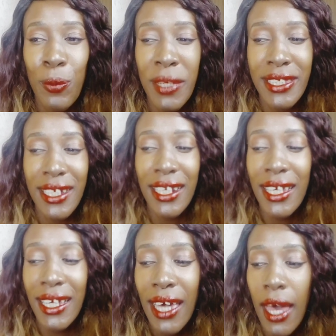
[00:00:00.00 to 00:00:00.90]

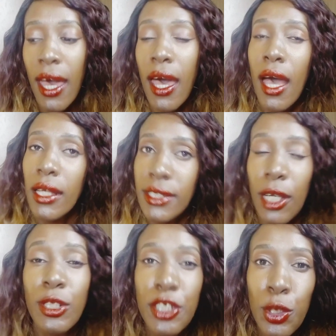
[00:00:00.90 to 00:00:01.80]
basically
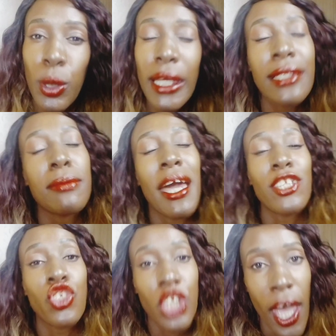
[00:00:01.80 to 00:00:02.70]
Sauti Sol is my
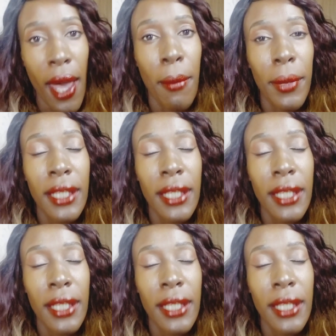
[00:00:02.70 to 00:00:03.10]
jam.